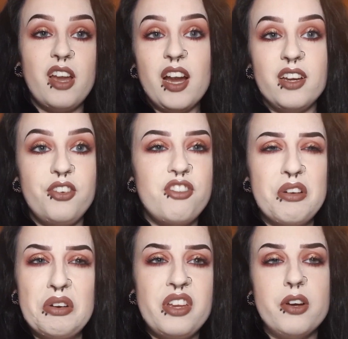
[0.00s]
I
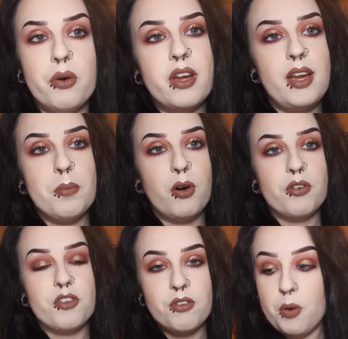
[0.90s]
generally don't keep
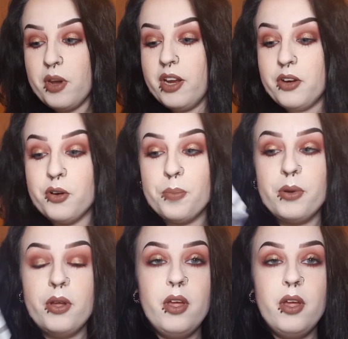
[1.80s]
boxes for makeup,